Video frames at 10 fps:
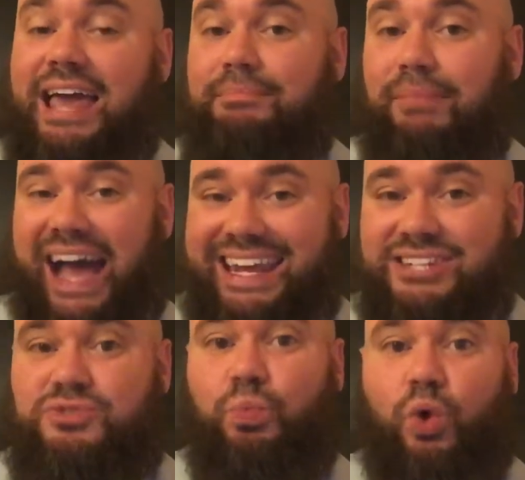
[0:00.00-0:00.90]
and
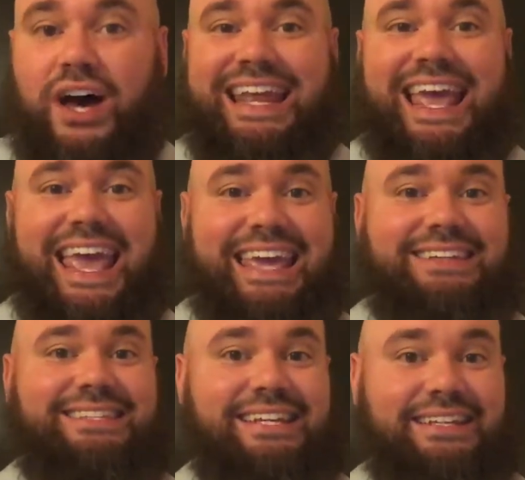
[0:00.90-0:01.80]
minus
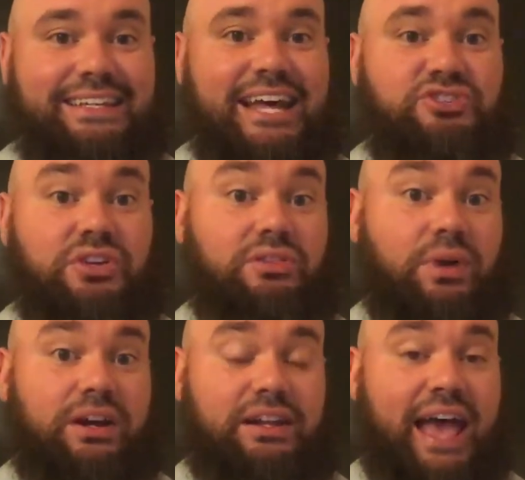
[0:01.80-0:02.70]
118 catching the
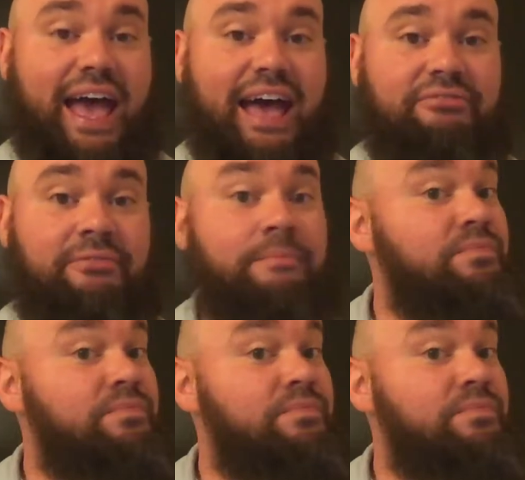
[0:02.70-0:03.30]
run and a half.